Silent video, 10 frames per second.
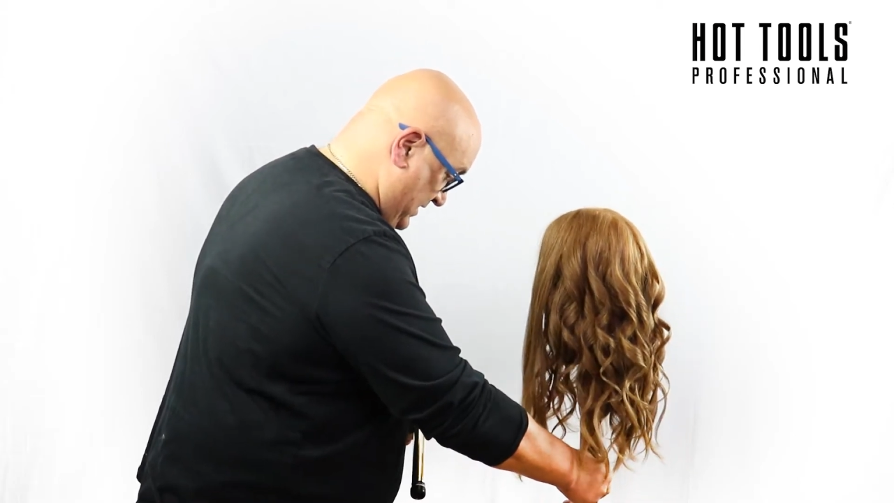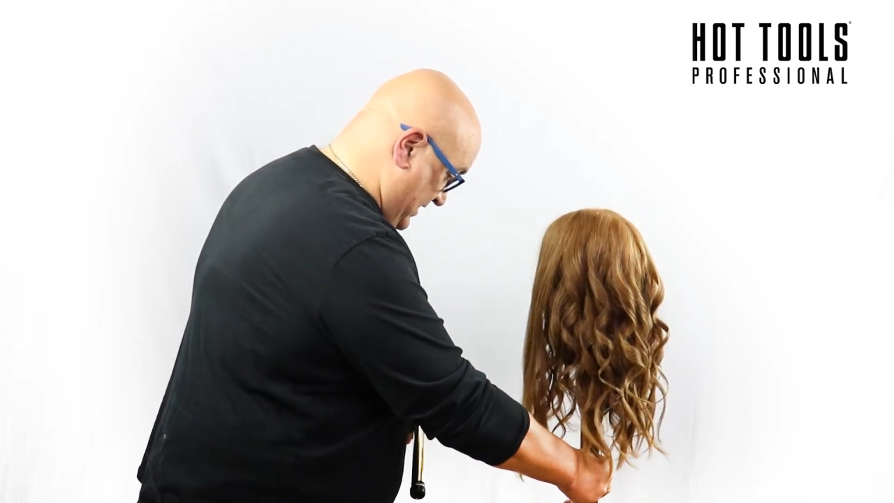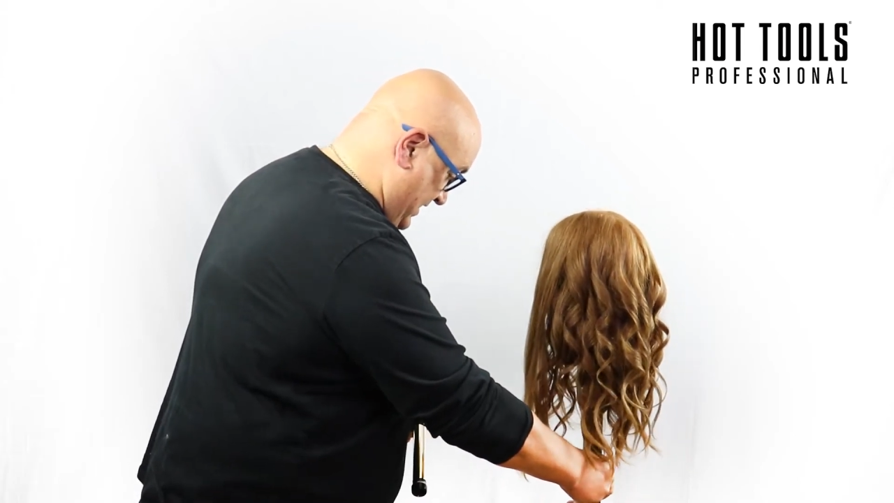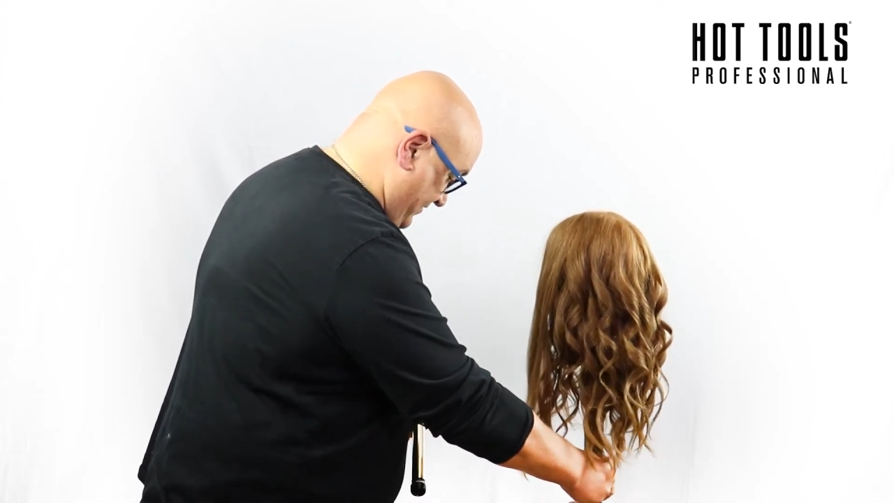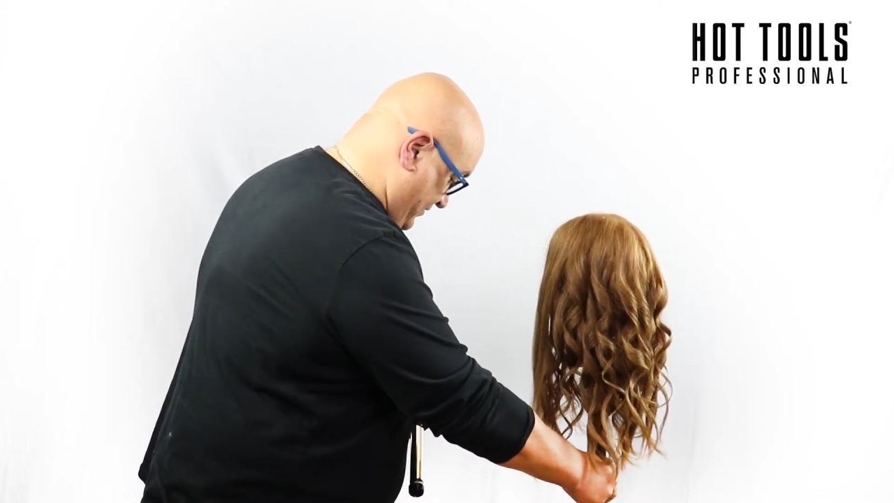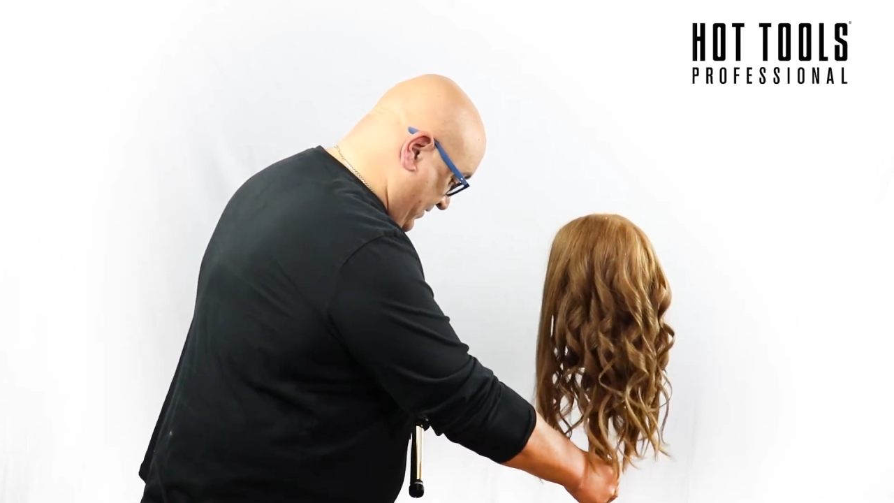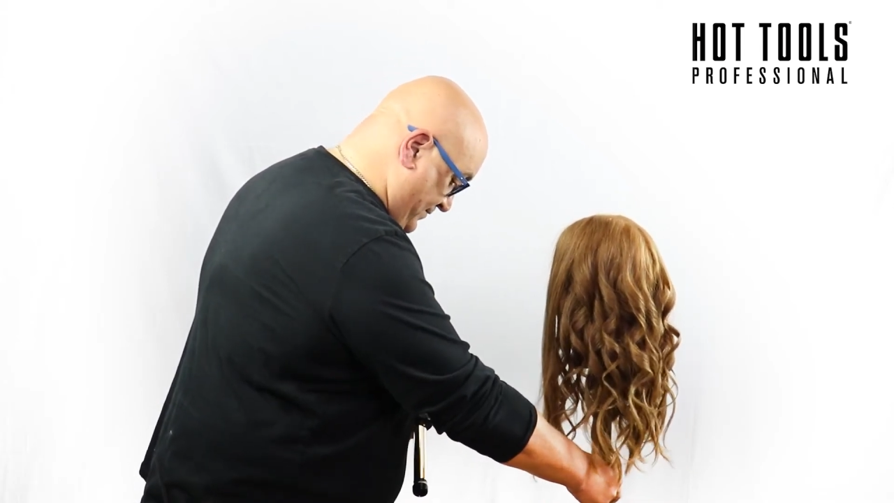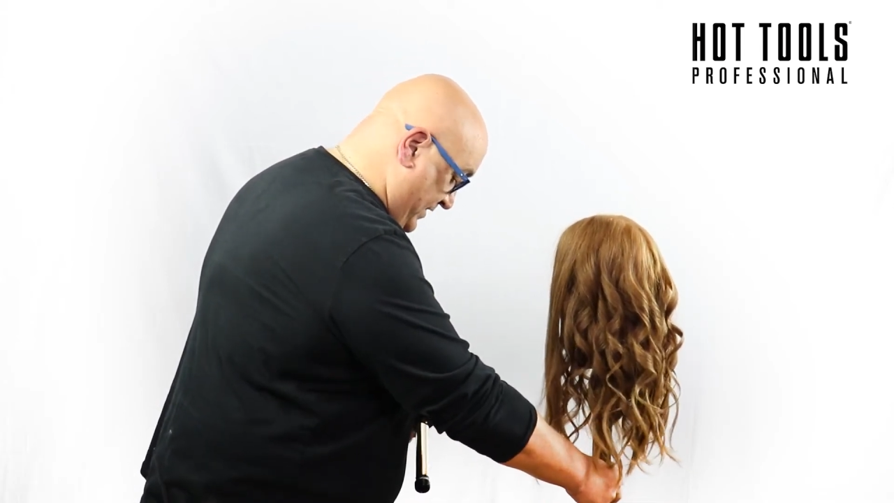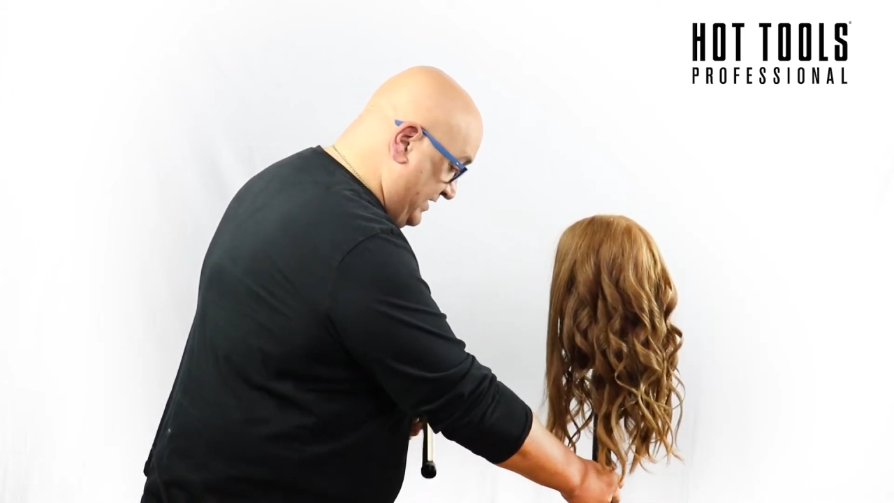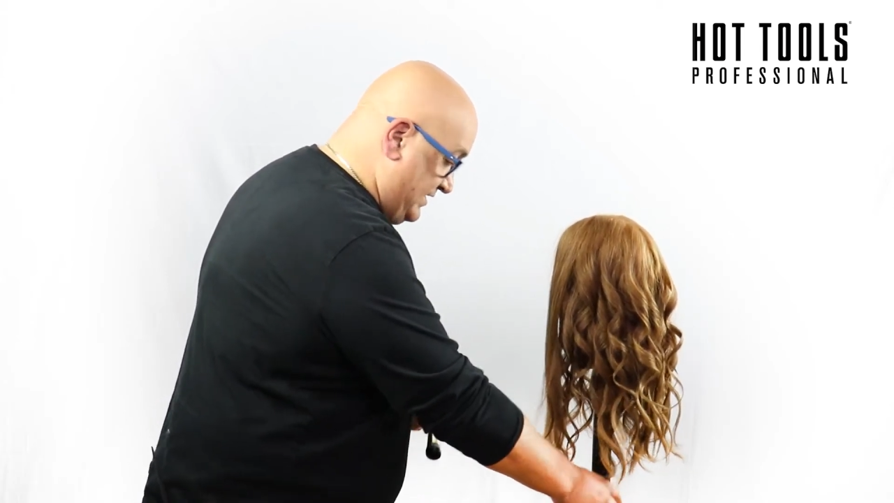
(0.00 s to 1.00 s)
I have to
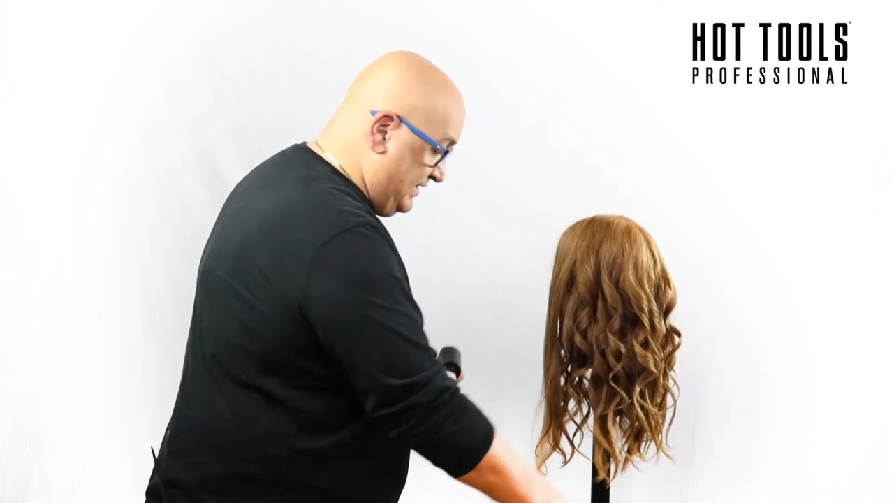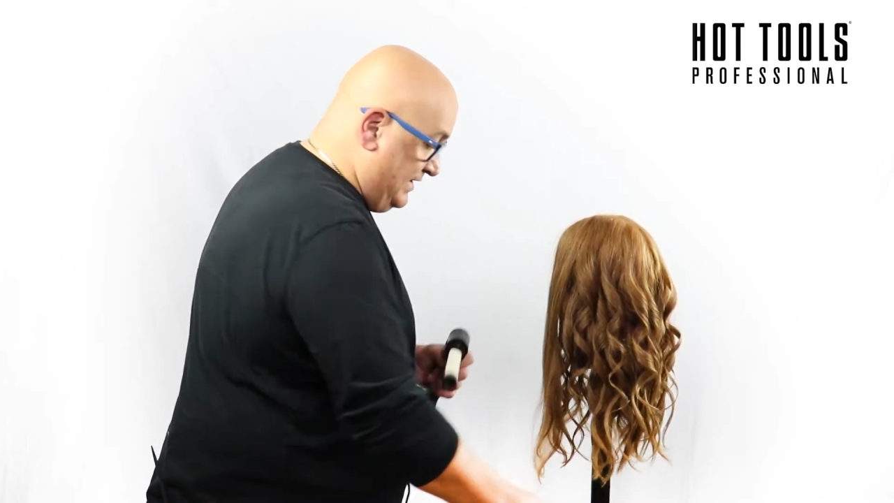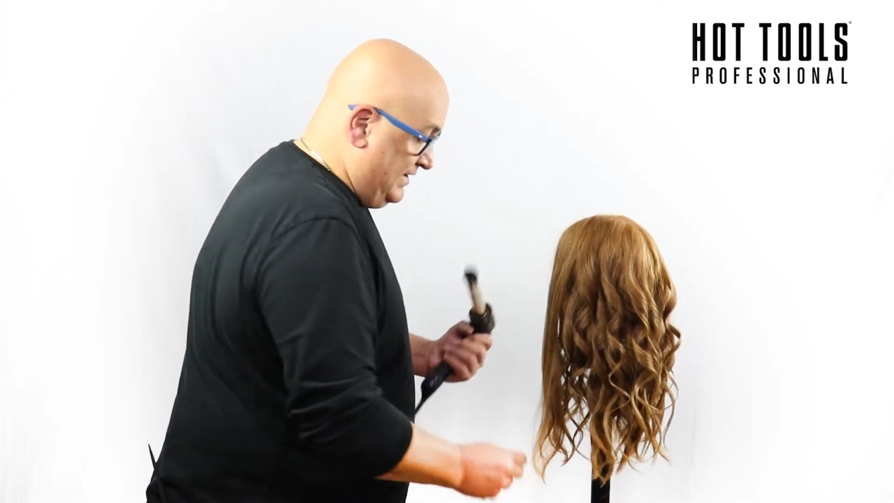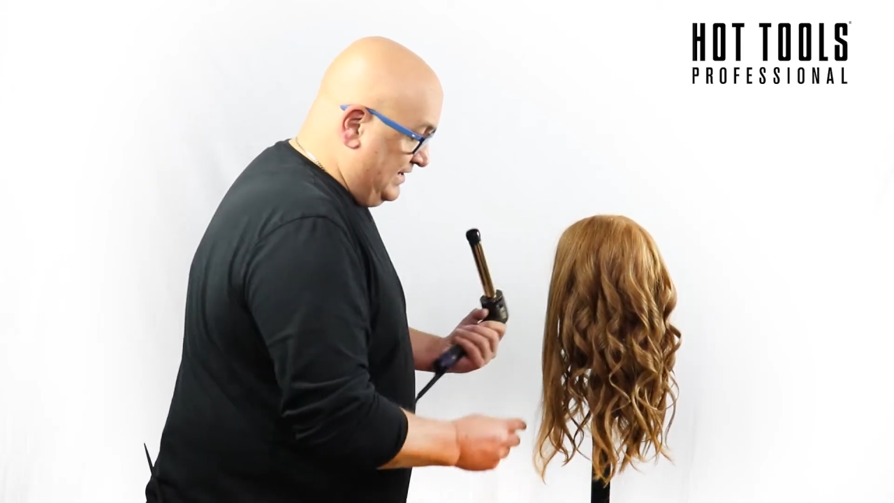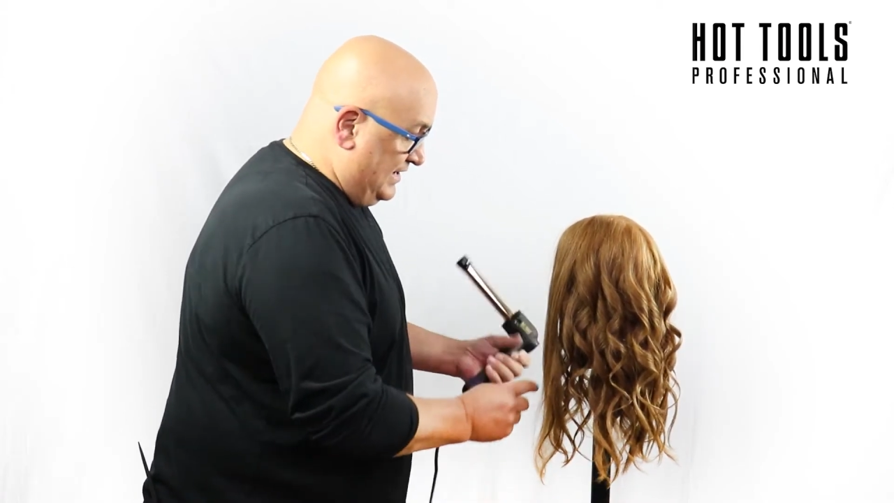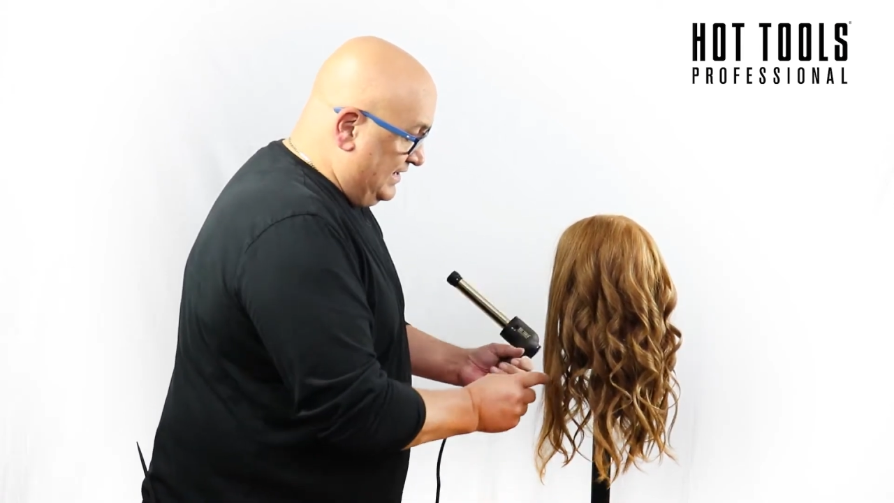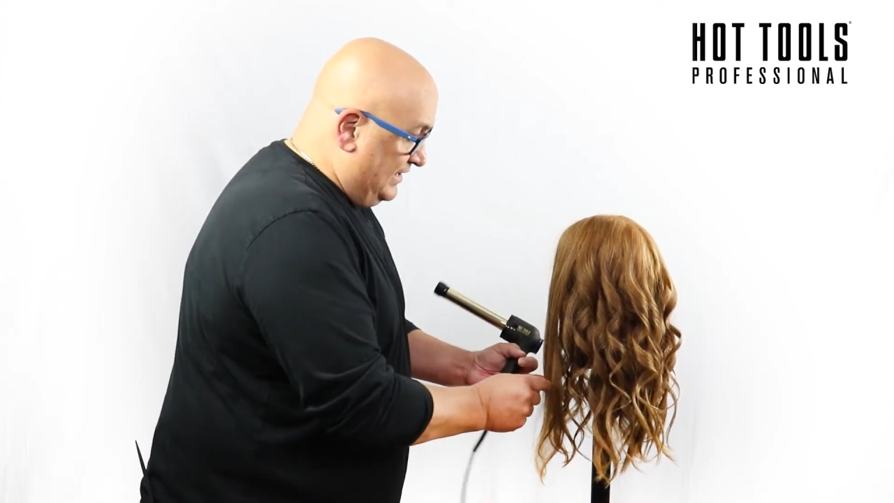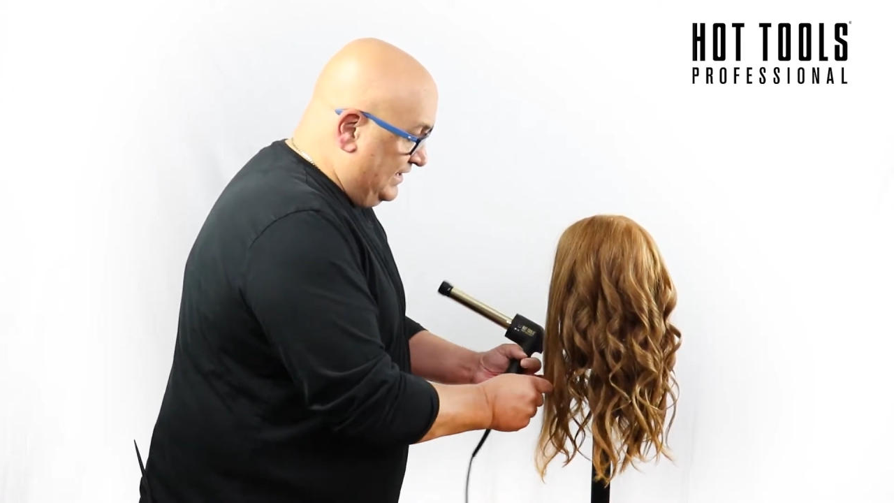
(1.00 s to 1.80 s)
admit, I